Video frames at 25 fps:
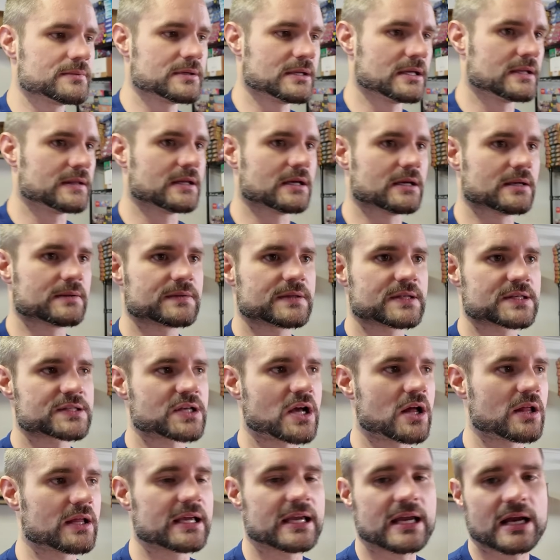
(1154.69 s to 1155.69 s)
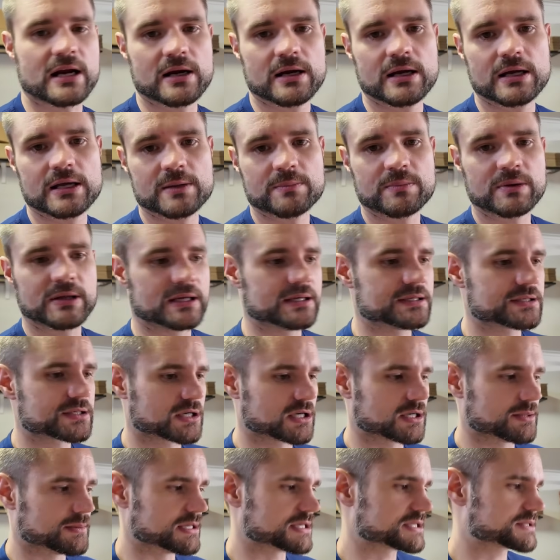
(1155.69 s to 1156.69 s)
in the Salt Lake area to play in
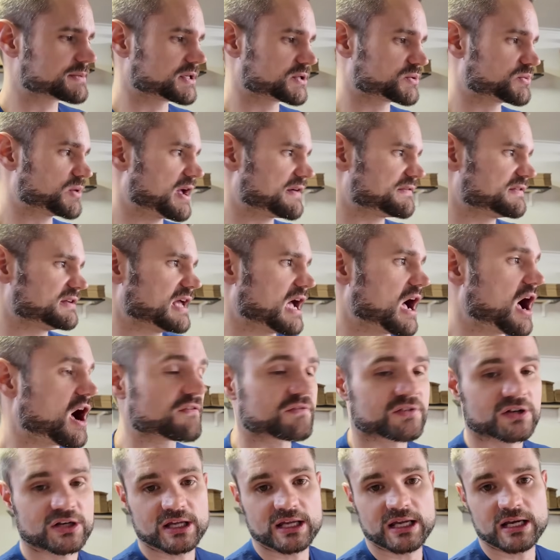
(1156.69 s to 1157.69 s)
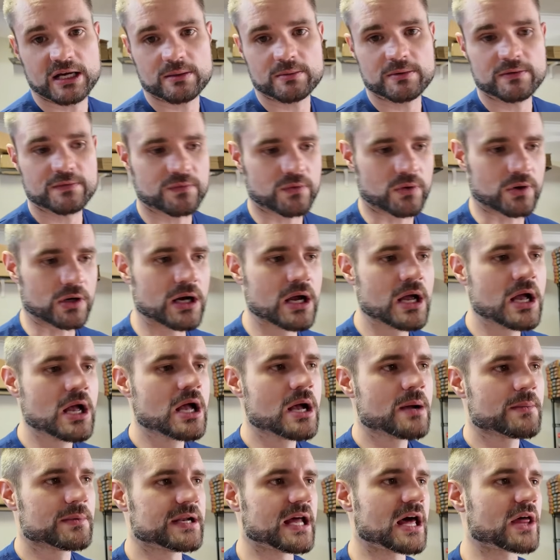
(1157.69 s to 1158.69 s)
tournaments because we haven't offered it here before.
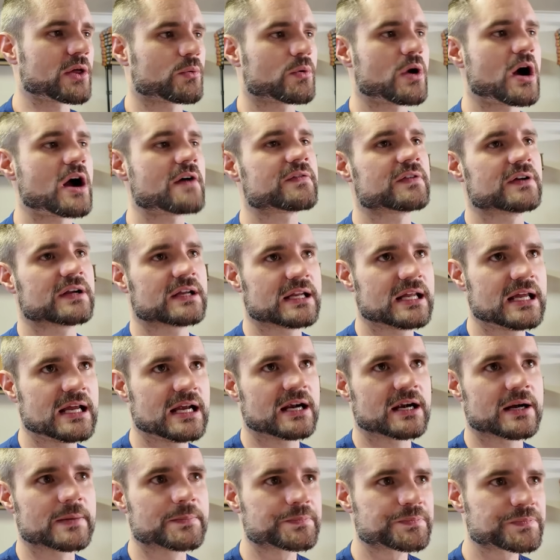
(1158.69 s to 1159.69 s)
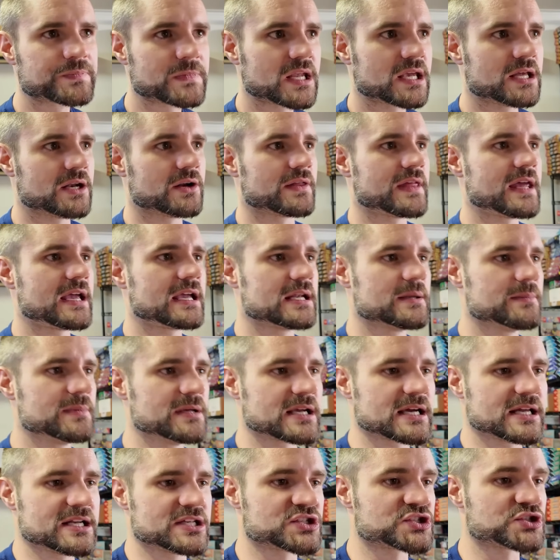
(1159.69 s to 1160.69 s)
But now that we're offering it here, they get to be
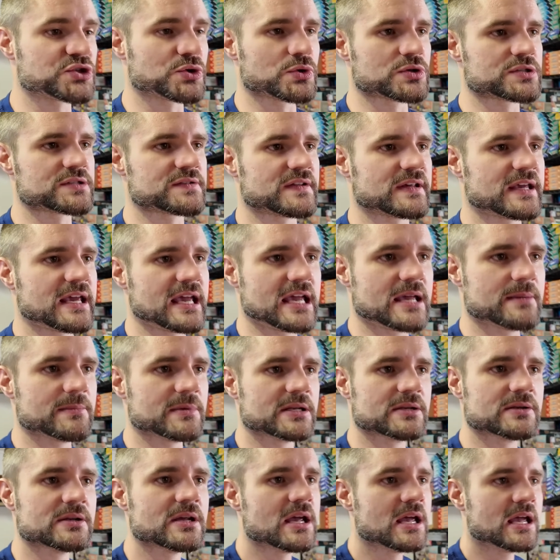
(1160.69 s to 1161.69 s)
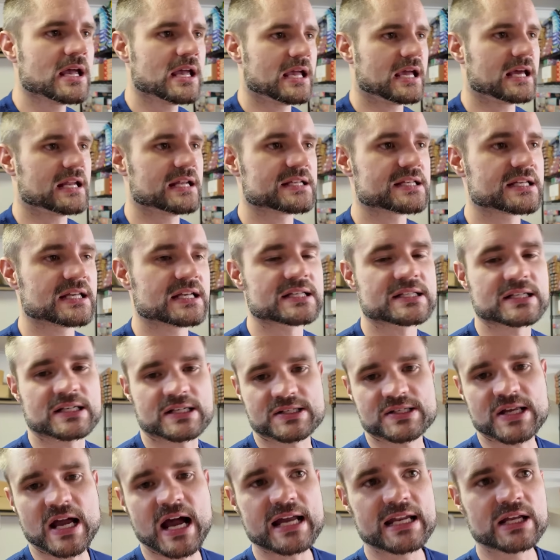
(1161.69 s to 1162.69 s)
kind of stewards of the game. And it's
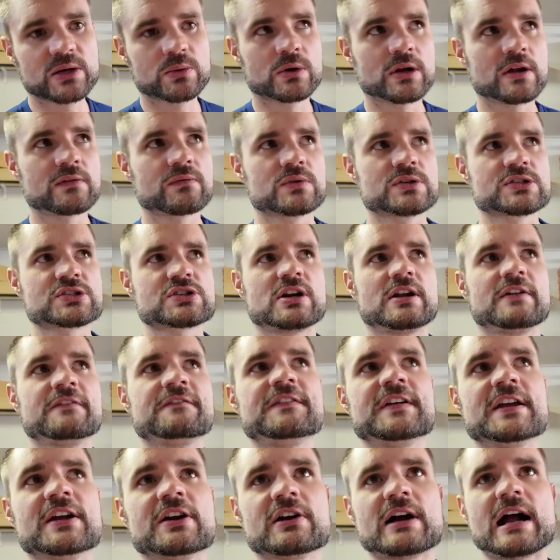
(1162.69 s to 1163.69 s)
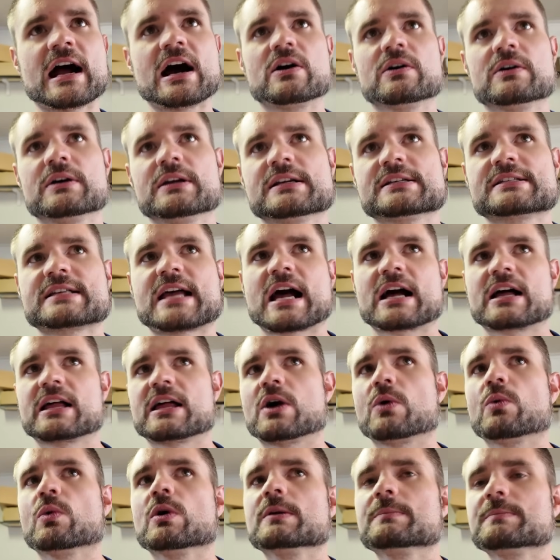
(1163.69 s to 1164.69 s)
exciting when everyone's trying to figure out exactly
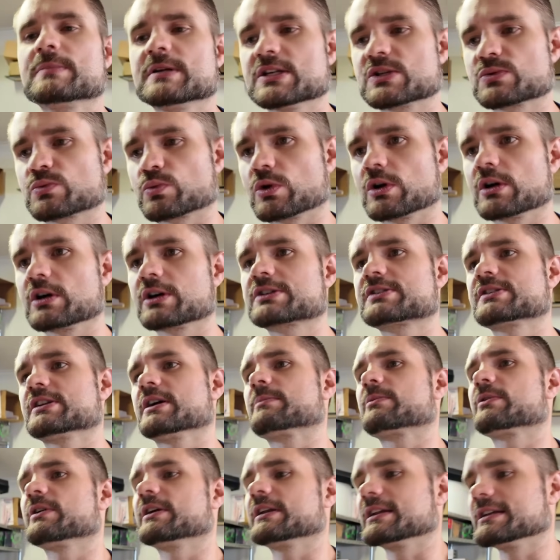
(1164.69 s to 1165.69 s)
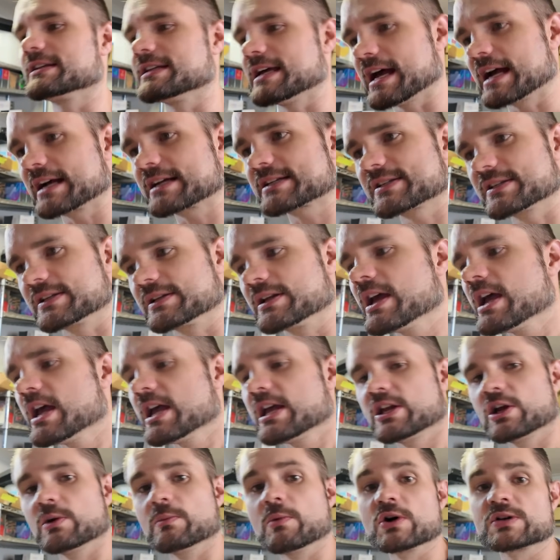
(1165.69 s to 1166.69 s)
how One Piece works and upgrading decks. And,
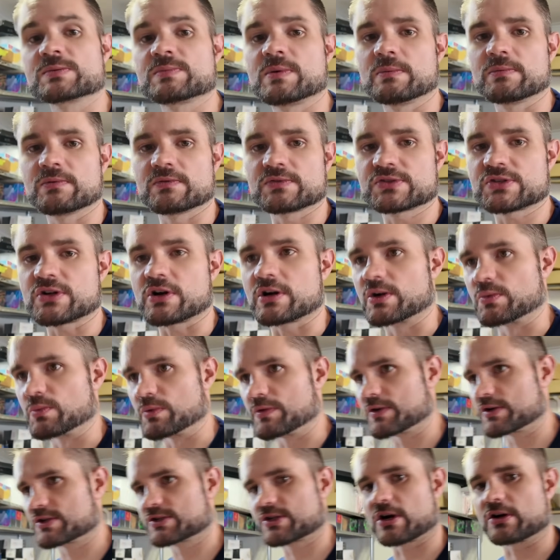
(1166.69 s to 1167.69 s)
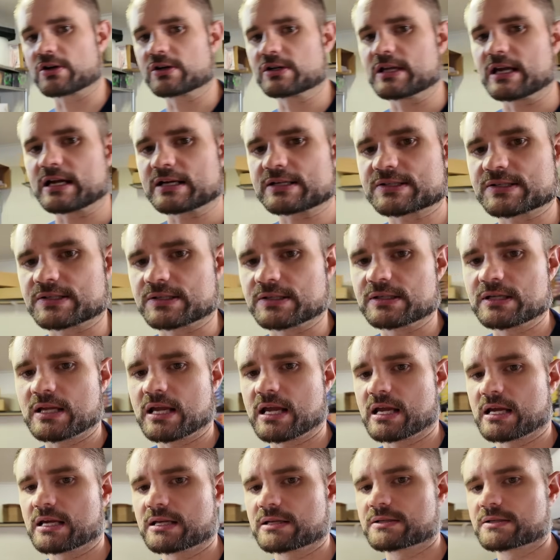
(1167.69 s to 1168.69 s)
most people have started with their starter decks
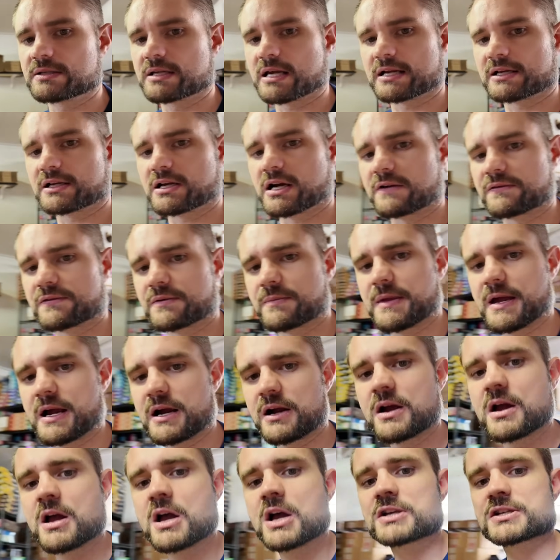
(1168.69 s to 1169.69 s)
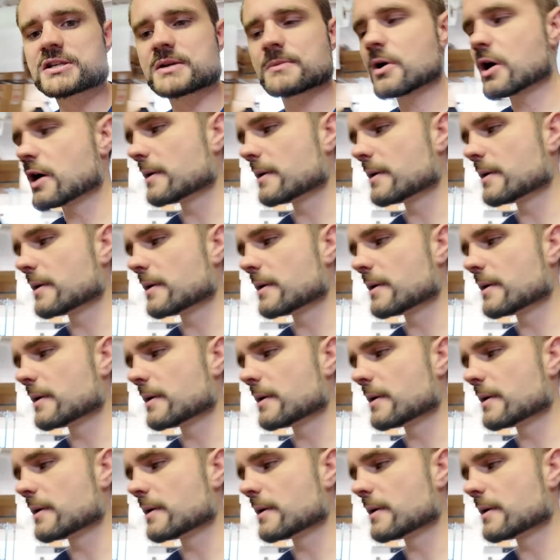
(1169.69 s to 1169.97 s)
and gone from there. So I'm